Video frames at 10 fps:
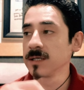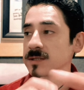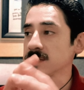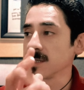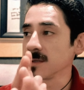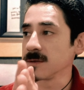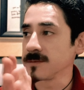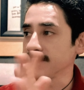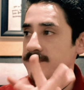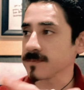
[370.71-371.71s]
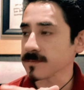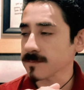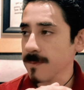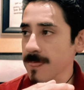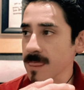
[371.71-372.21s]
So
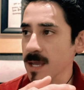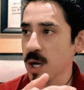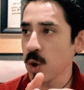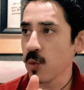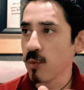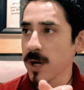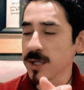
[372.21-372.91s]
when